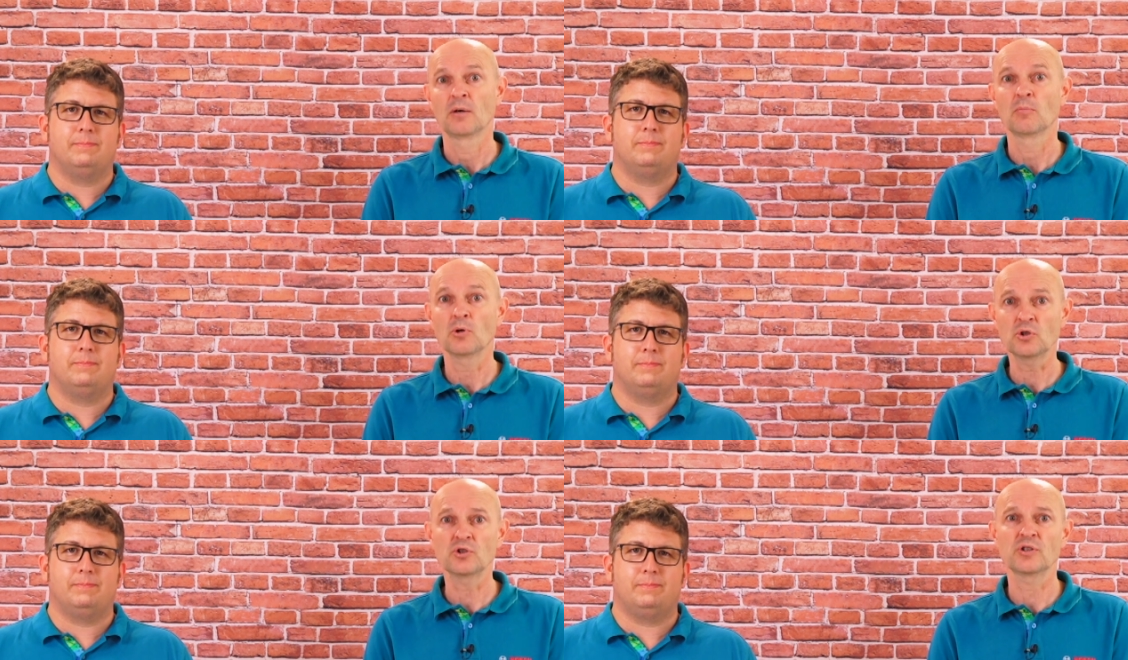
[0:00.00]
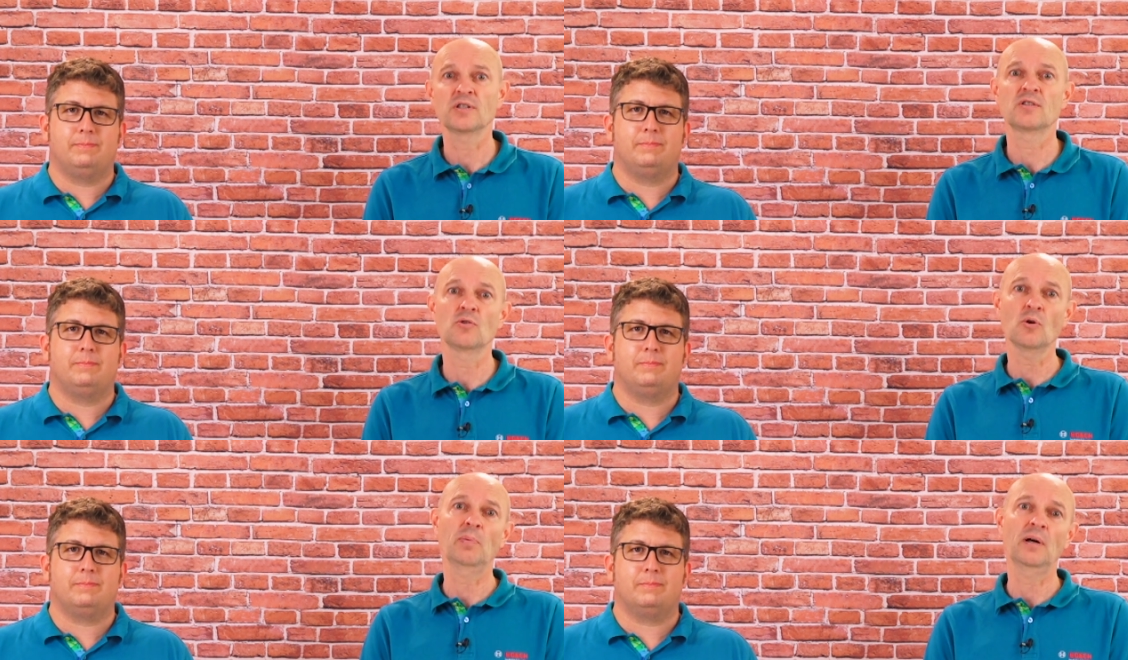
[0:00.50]
Speaker 1: Bosch is
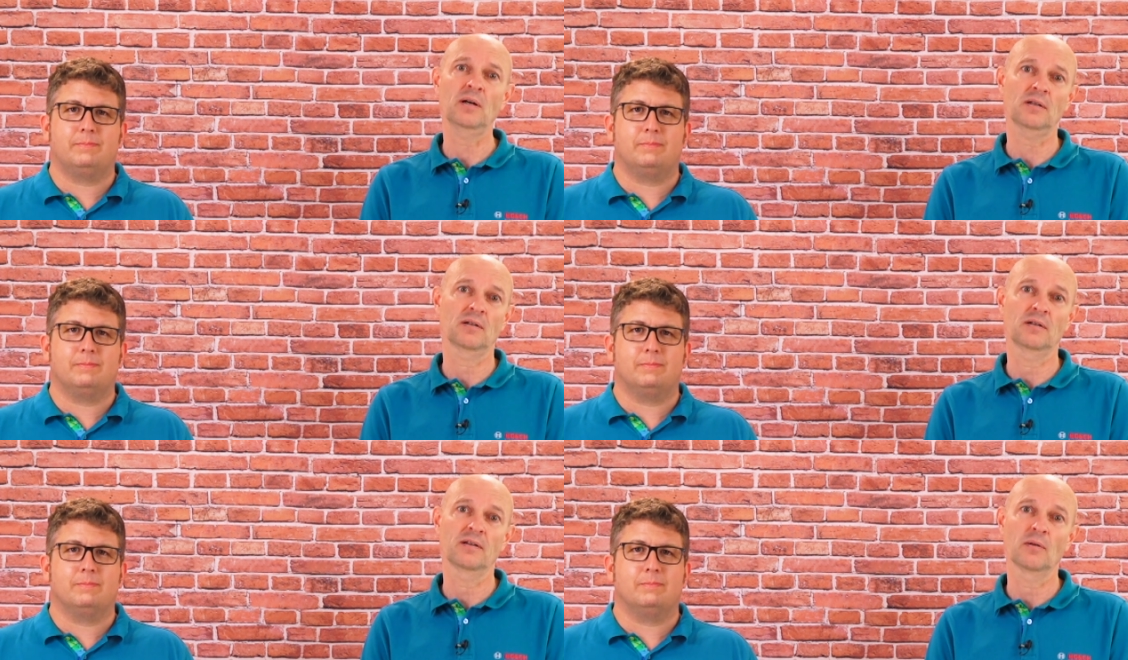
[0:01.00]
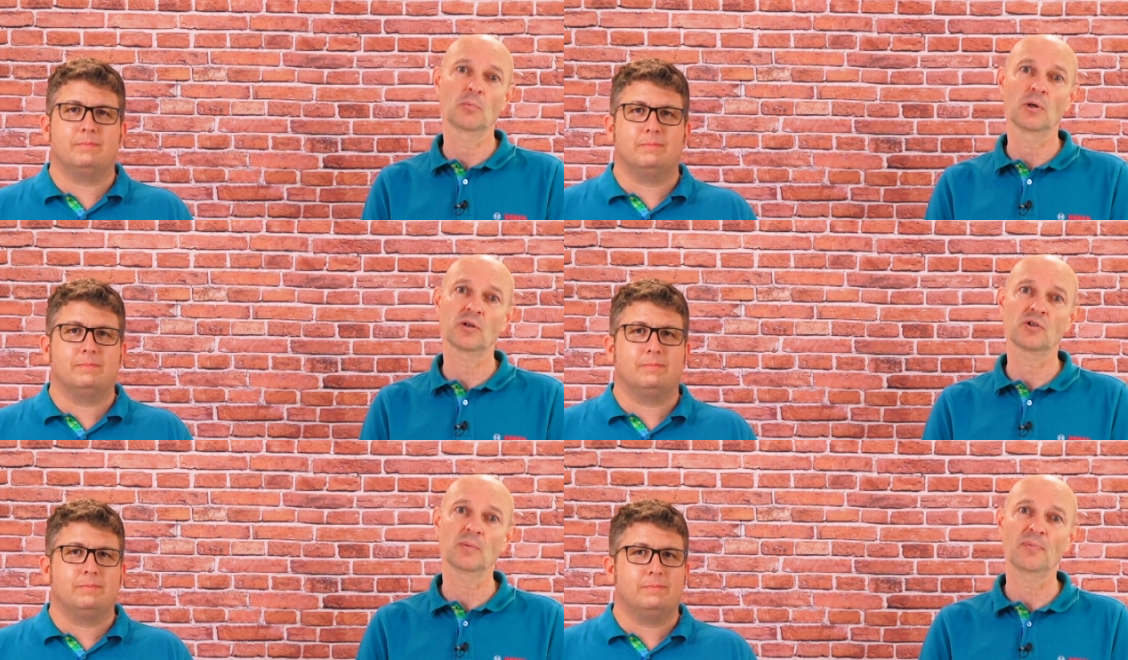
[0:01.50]
your partner in the
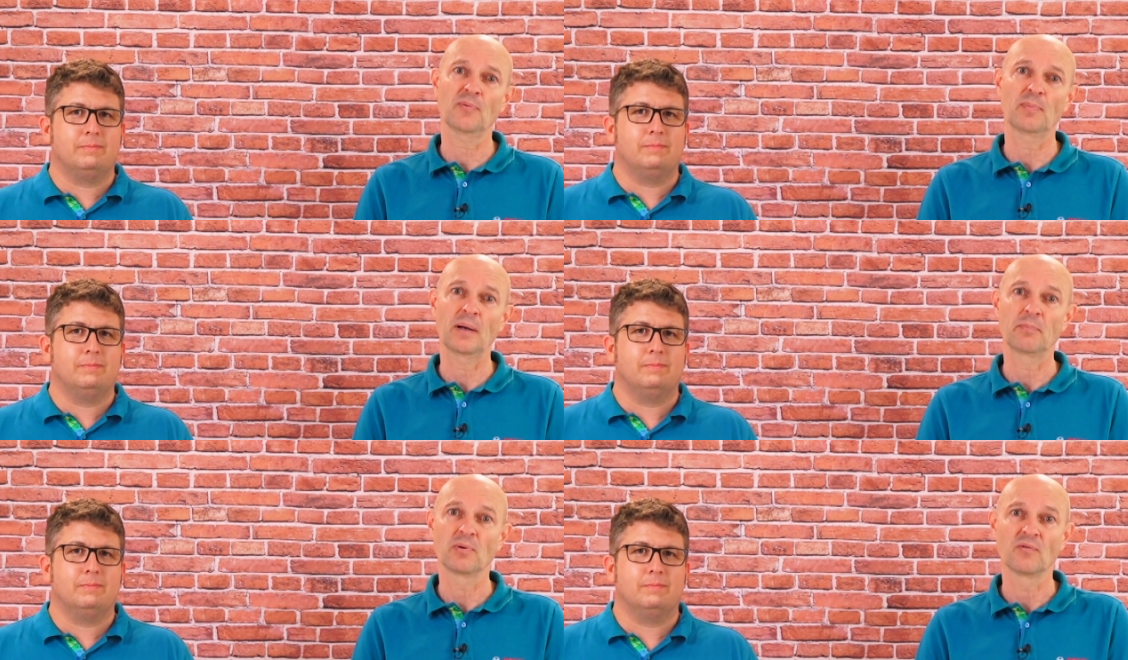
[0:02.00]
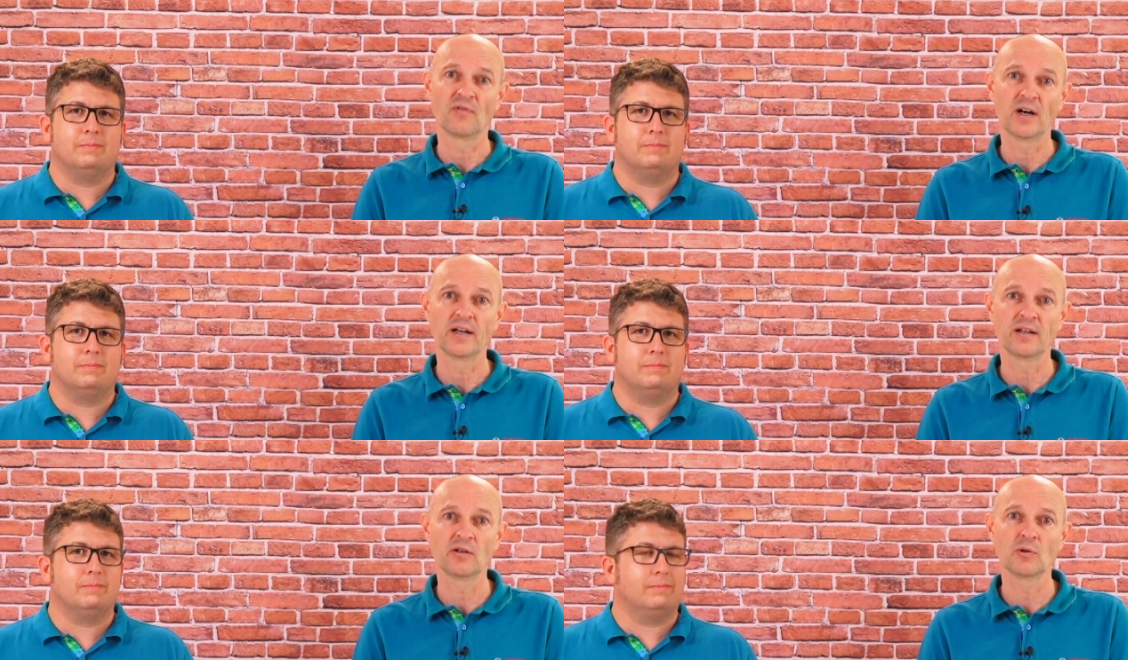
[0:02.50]
workshops by
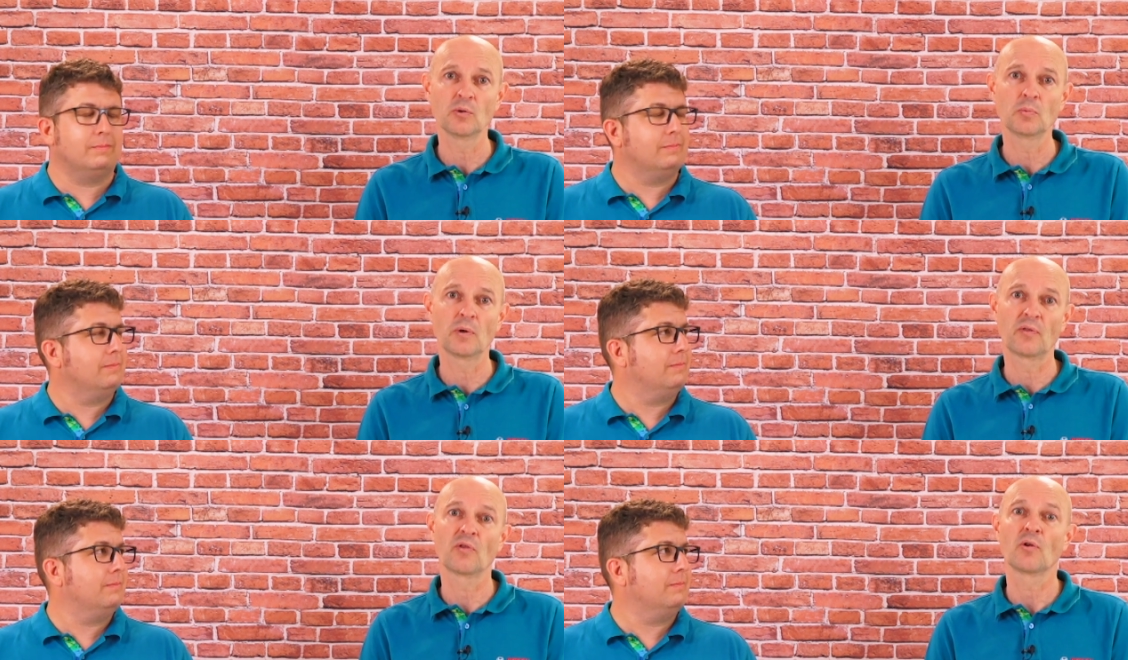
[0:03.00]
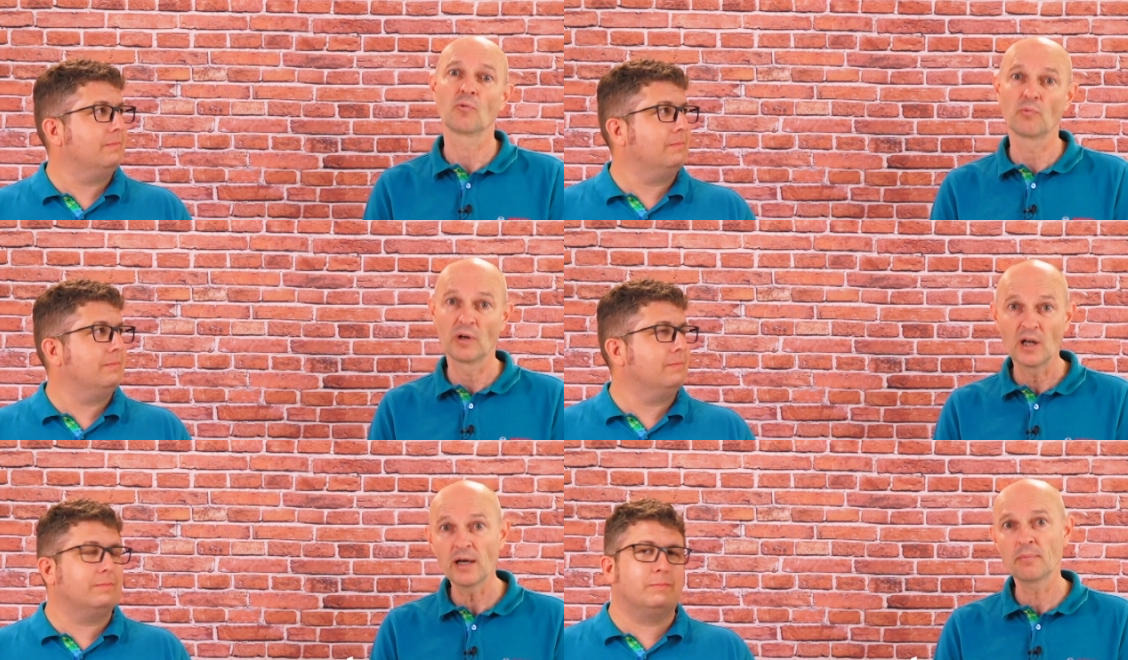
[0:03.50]
providing you with
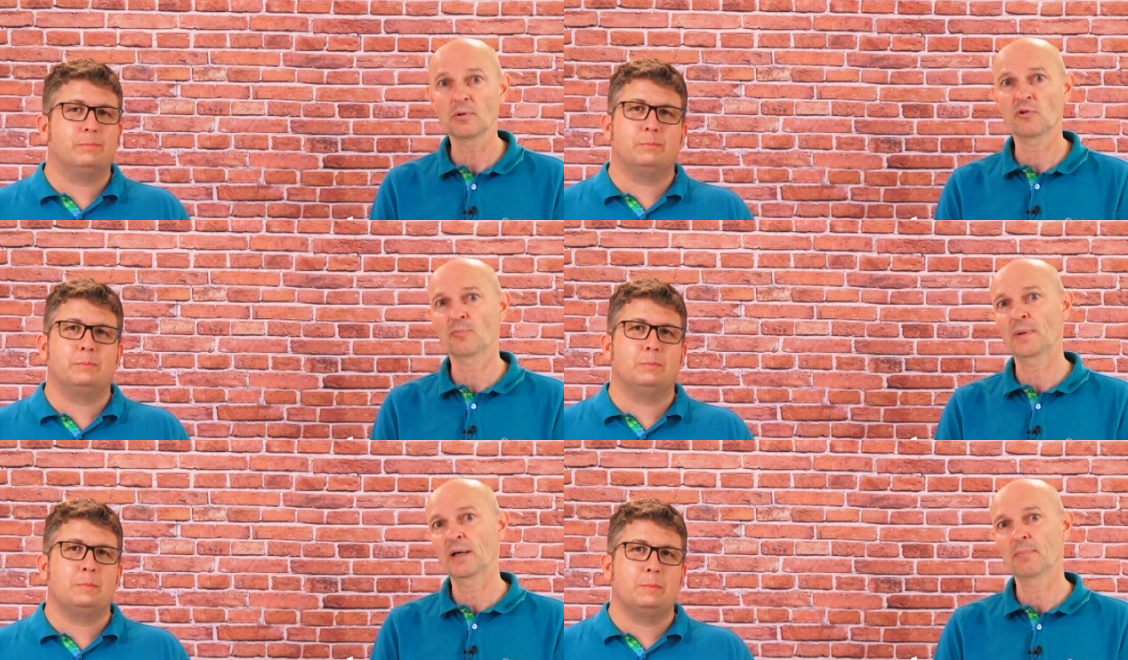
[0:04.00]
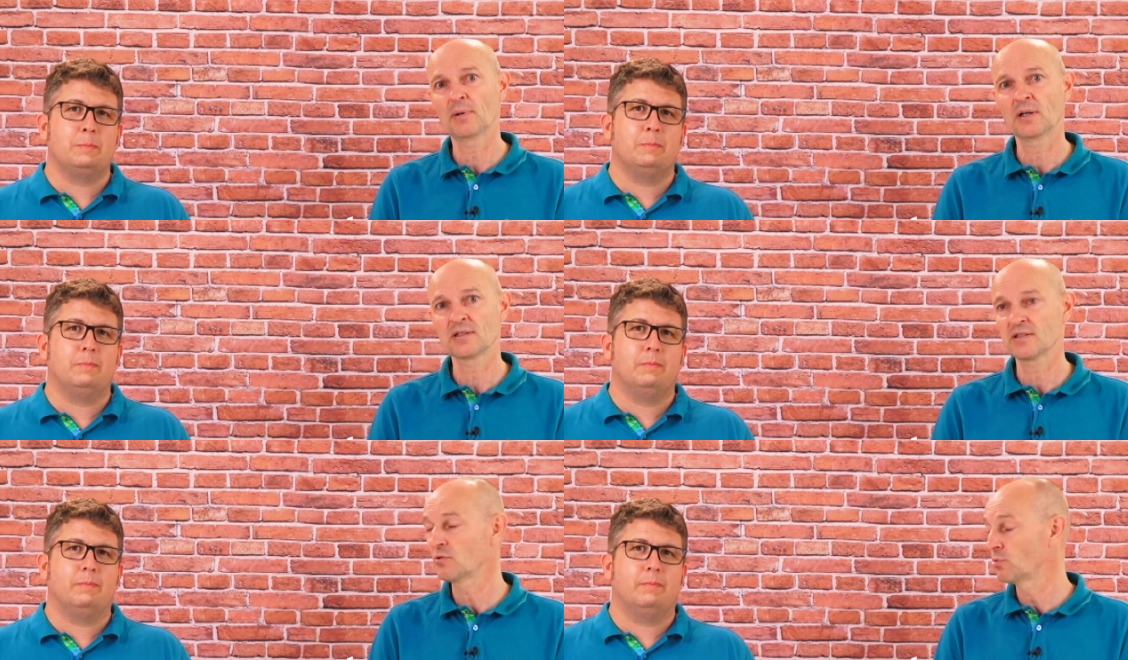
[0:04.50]
reliable spare parts
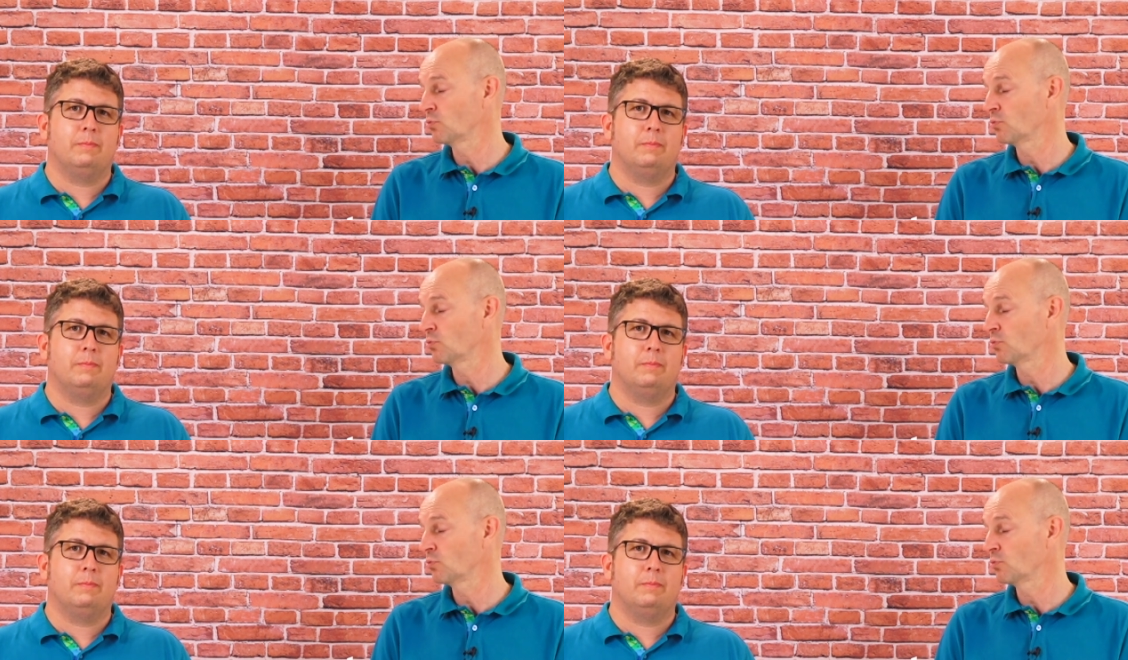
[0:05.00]
and